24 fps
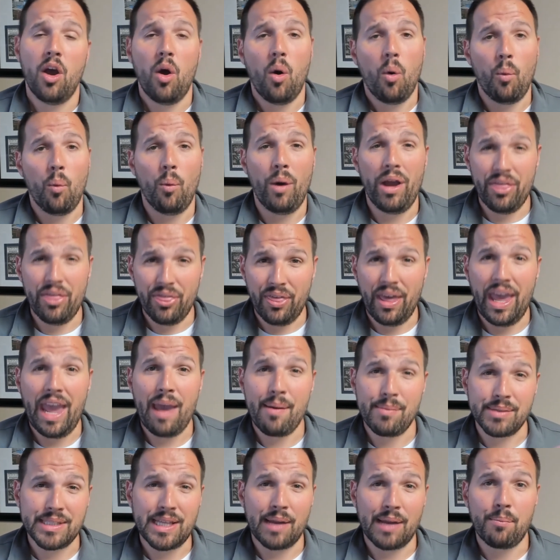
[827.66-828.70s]
With
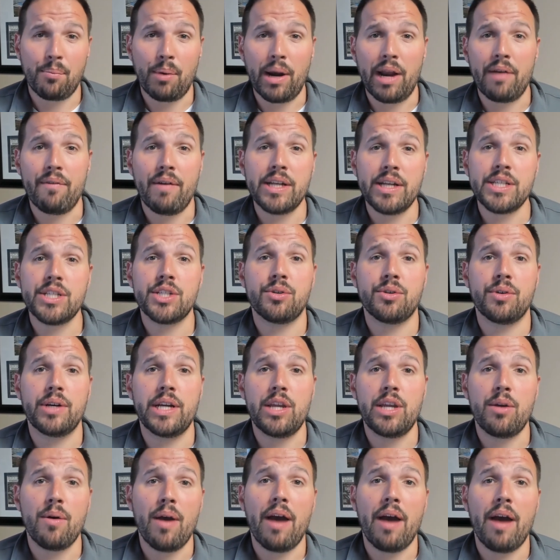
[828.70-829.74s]
Amazon Brand Registry,
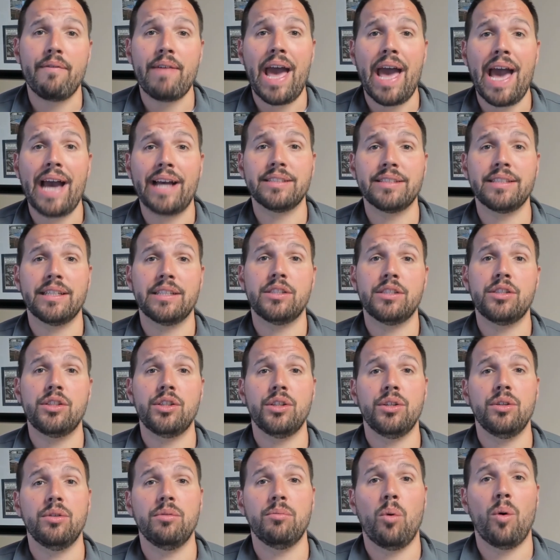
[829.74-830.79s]
you have access
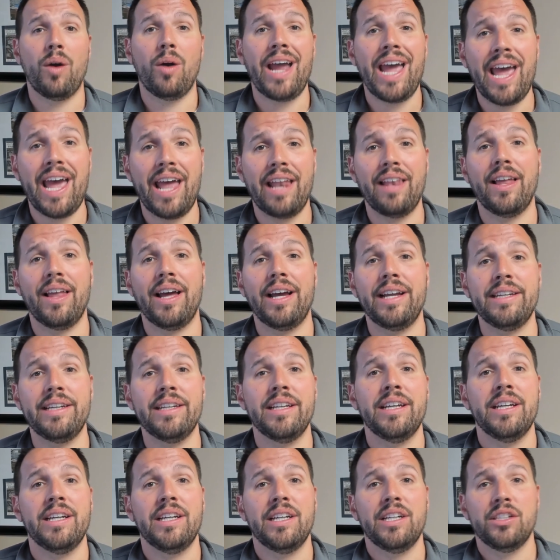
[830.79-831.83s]
to more headline
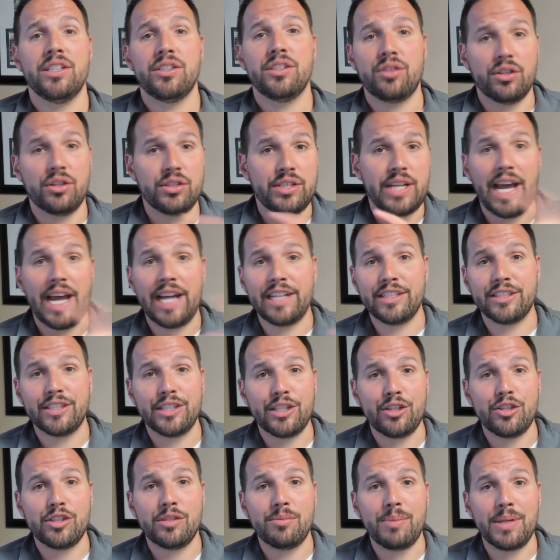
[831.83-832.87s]
search ads, as they
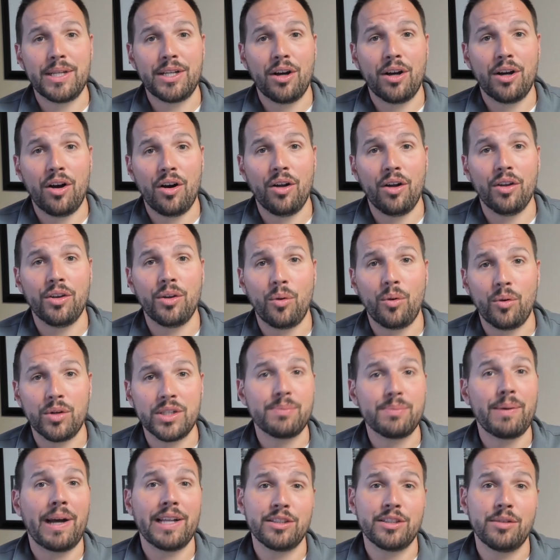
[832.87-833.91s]
used to be called, or
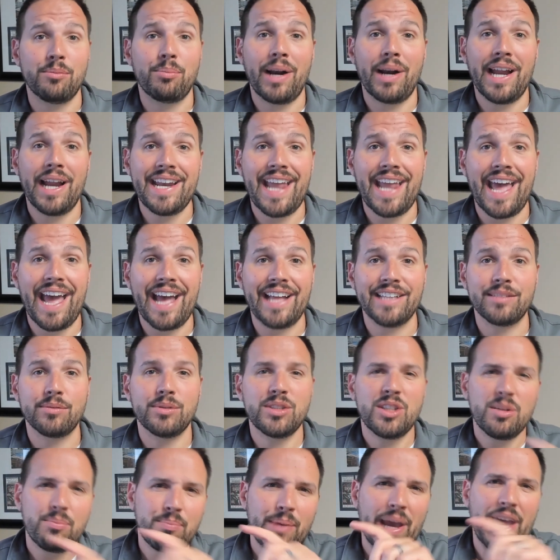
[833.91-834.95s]
sponsored brand ads, which
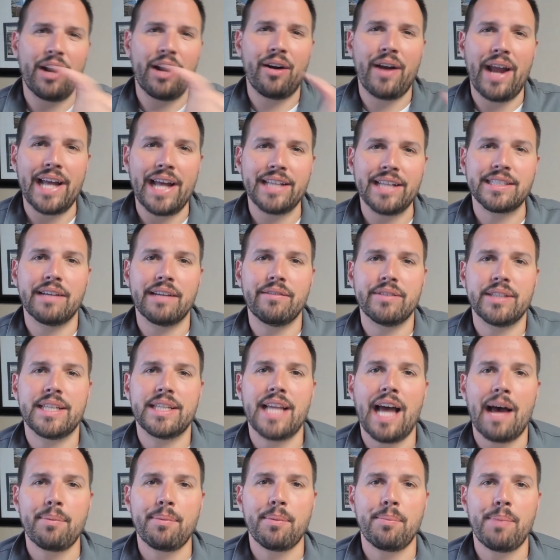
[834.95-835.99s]
are banner ads kind of at the
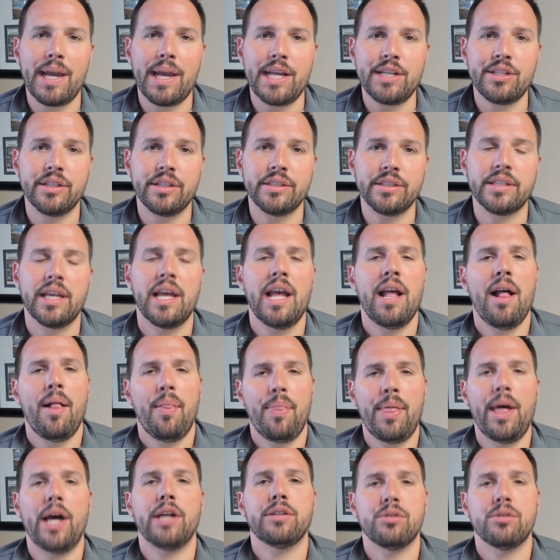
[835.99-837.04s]
top of pages.
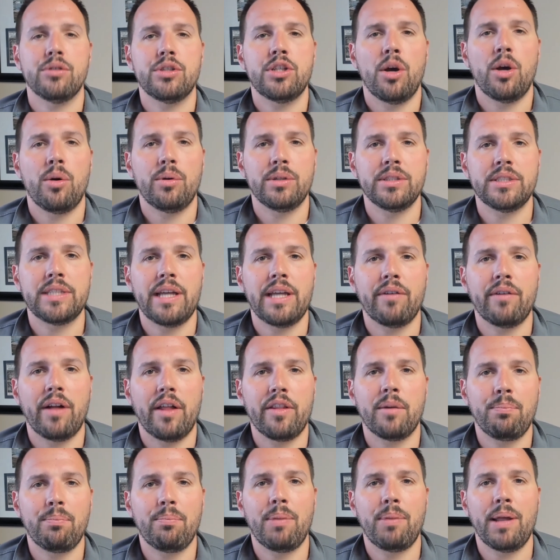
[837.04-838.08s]
They also show in several
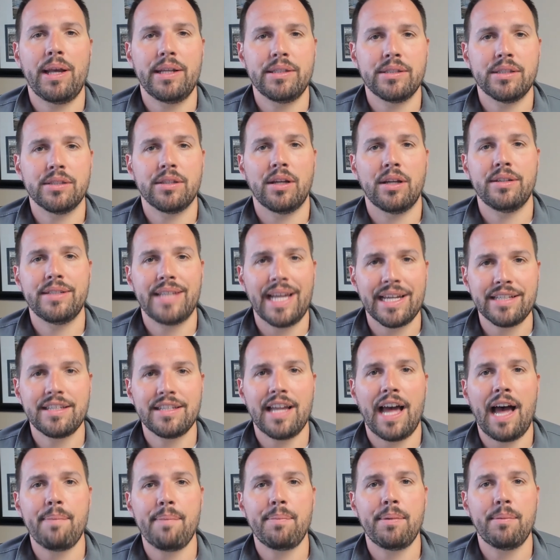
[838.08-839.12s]
other places on
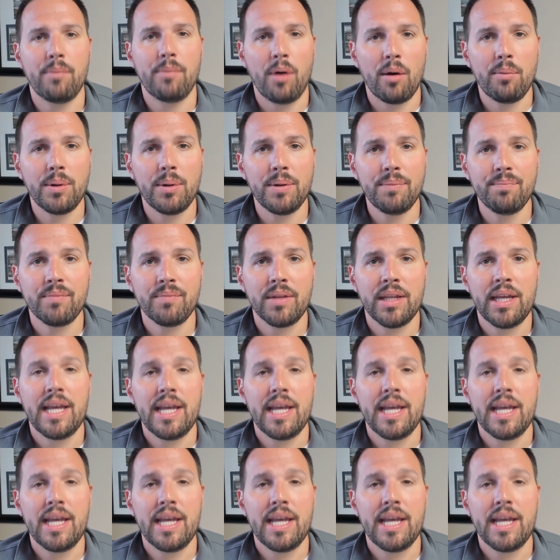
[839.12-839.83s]
desktop and mobile.